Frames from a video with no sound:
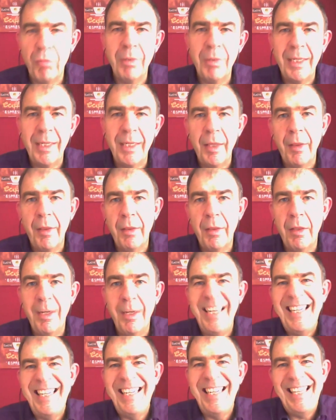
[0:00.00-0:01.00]
rather
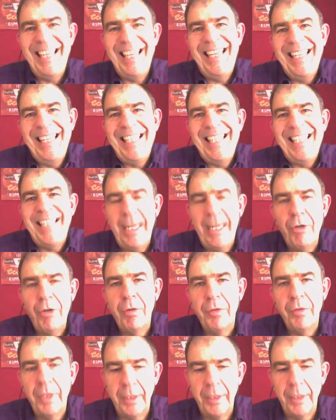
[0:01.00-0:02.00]
than in the centre
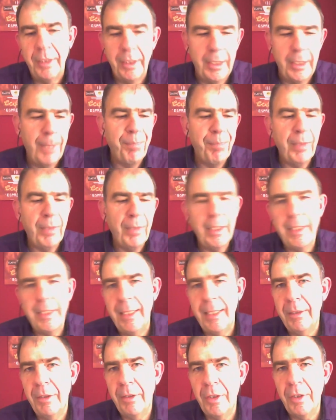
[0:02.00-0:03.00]
of cities.
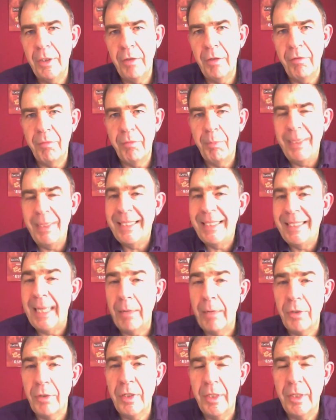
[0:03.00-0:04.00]
Centres of big
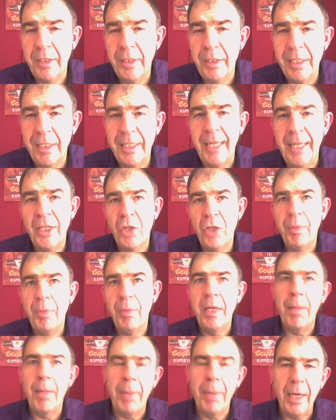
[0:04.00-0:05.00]
towns and cities tend to
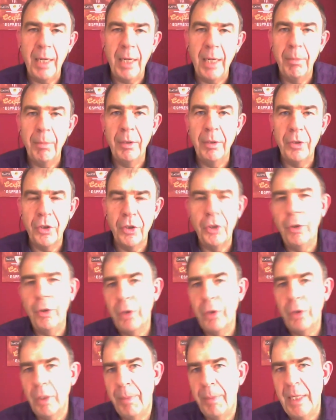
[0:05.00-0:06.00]
be apartments,
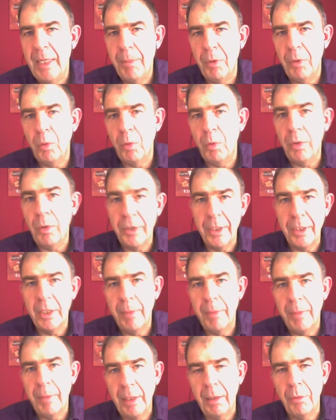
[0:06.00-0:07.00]
younger people wanting
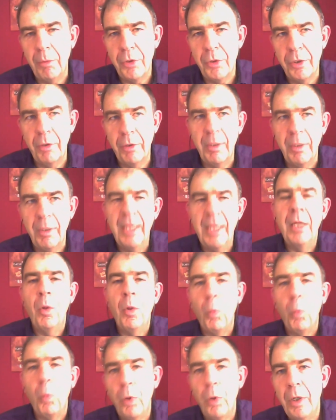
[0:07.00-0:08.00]
to be close to
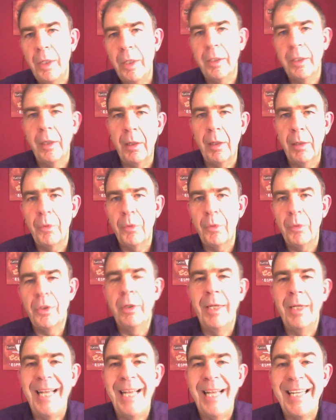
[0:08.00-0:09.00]
work and close to
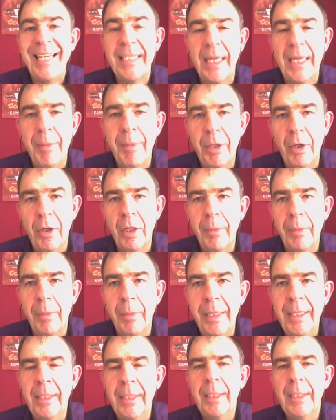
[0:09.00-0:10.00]
the nighttime
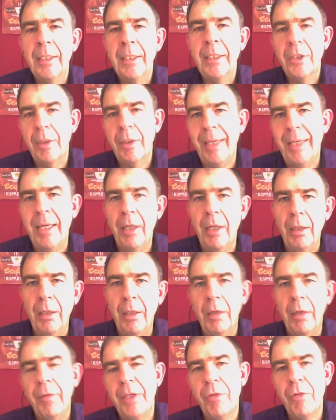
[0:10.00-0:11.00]
economy. So again, a
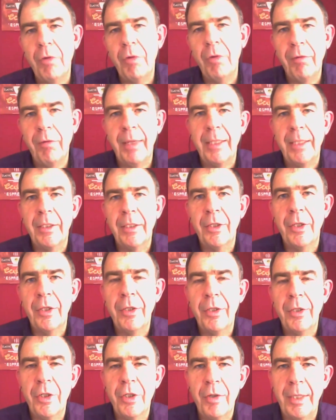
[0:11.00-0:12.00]
lot of this reflects
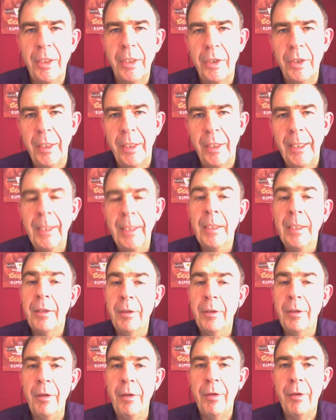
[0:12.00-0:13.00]
the strategy.
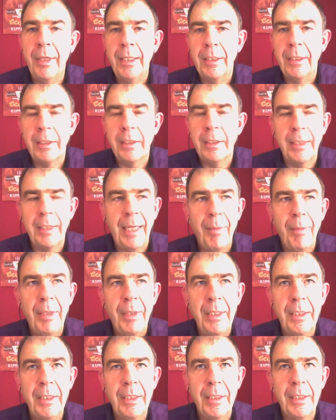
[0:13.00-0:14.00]
The other thing, Simon,
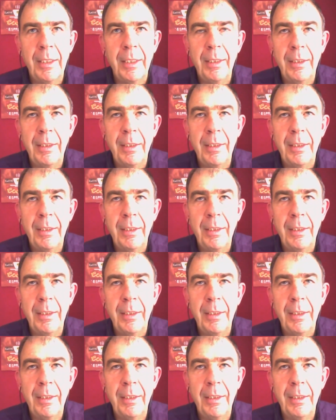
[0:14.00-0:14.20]
is